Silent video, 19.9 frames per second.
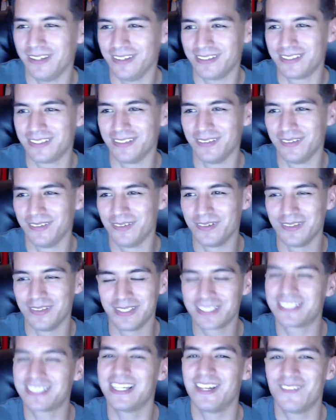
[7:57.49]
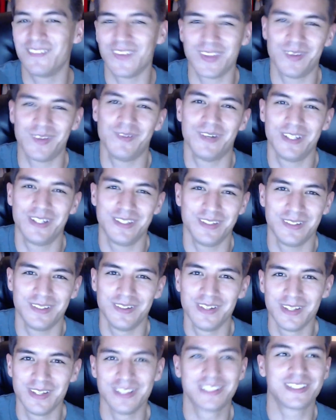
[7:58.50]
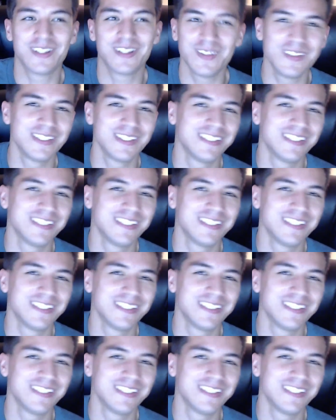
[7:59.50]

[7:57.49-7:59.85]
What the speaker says: to decide whether you want to start using your